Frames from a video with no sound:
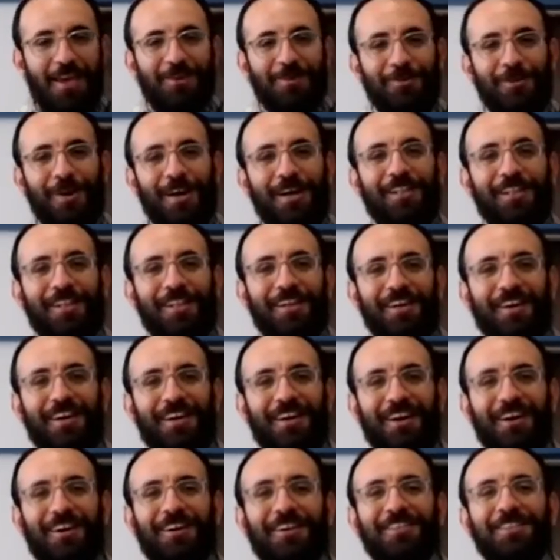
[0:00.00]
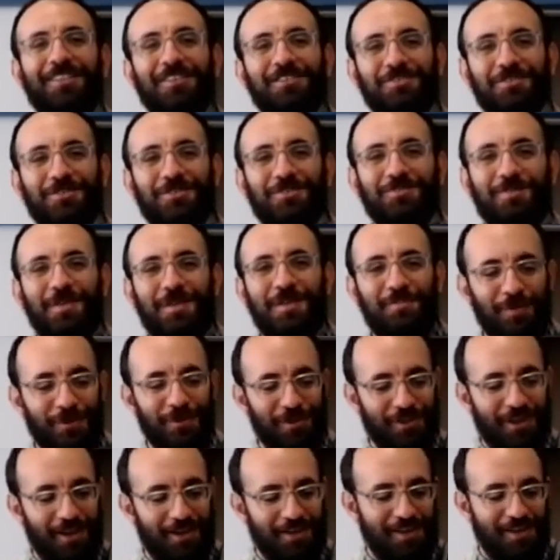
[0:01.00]
Well, aren't the Jewish
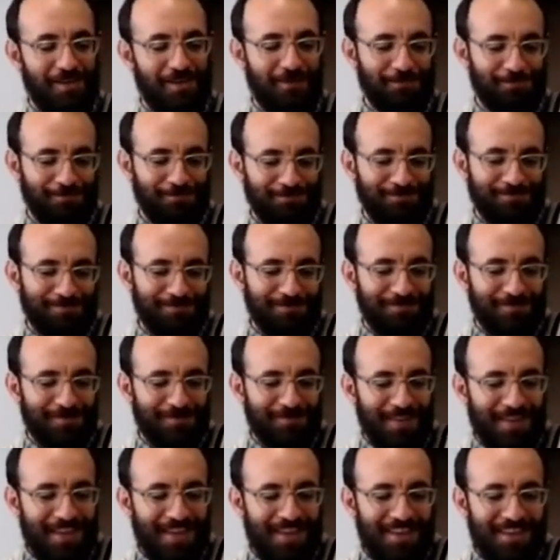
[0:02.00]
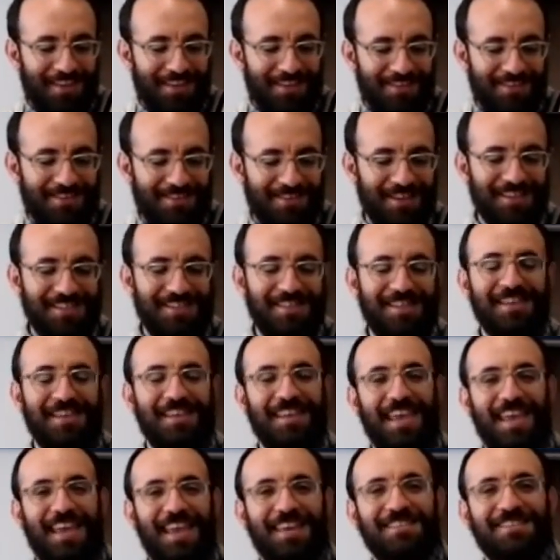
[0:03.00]
people lucky? Just in
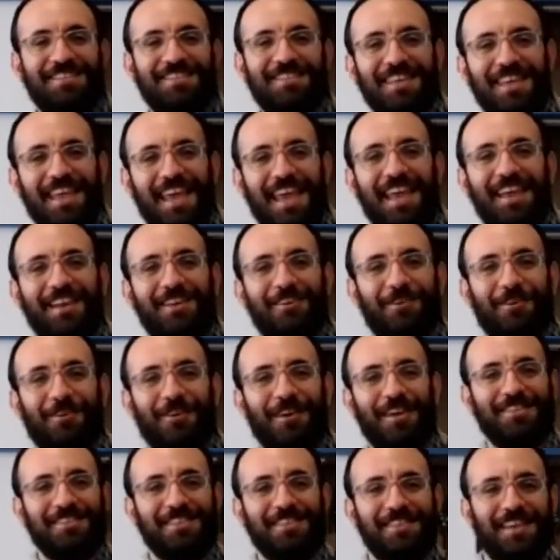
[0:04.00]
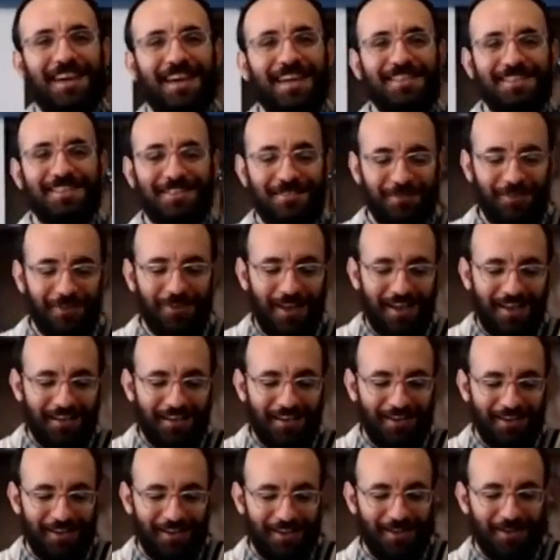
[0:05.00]
case the 8 crazy nights of
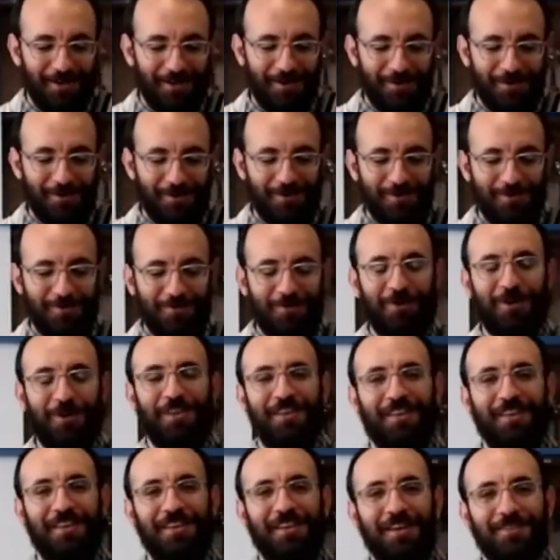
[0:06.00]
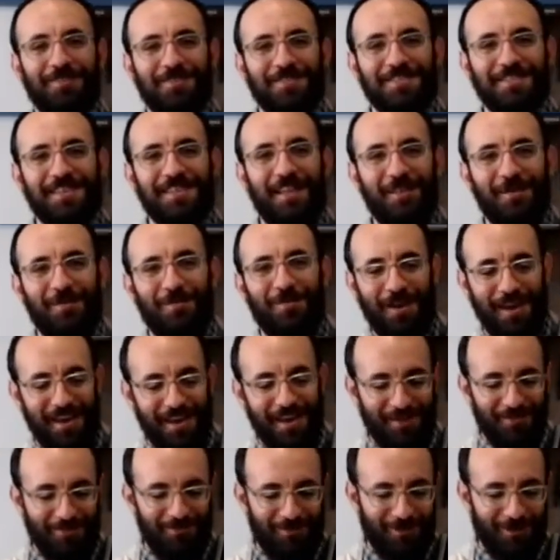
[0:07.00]
Hanukkah weren't enough
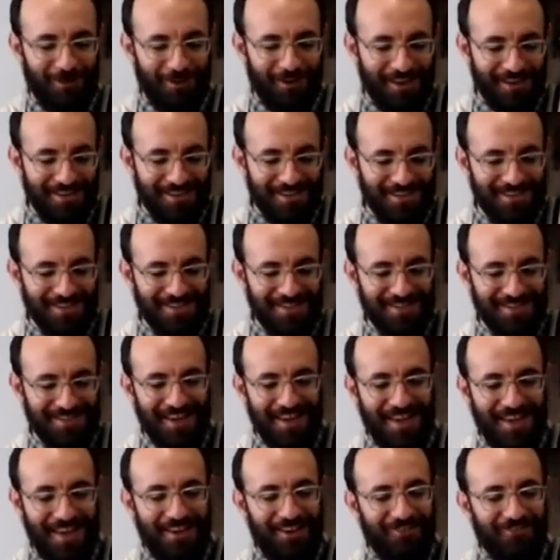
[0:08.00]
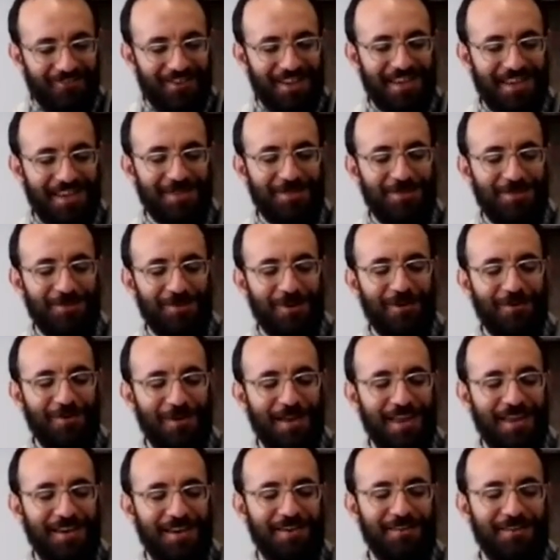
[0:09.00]
celebrating for us, we can throw
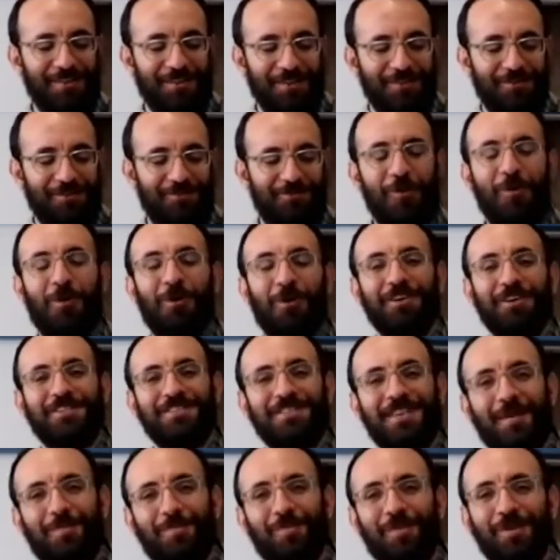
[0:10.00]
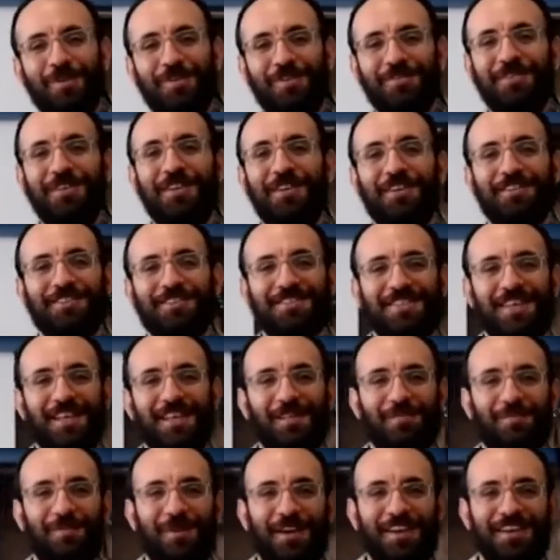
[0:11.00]
in 4 separate New Year's
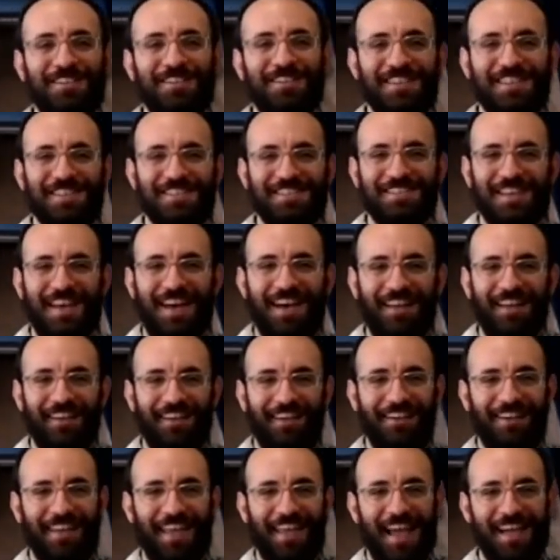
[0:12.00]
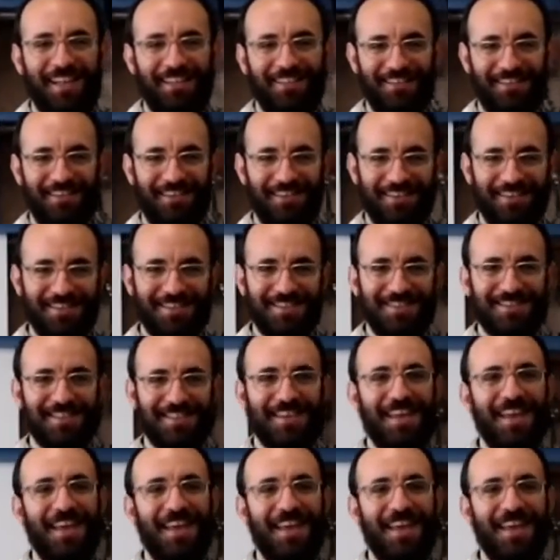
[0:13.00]
celebrations on our calendars.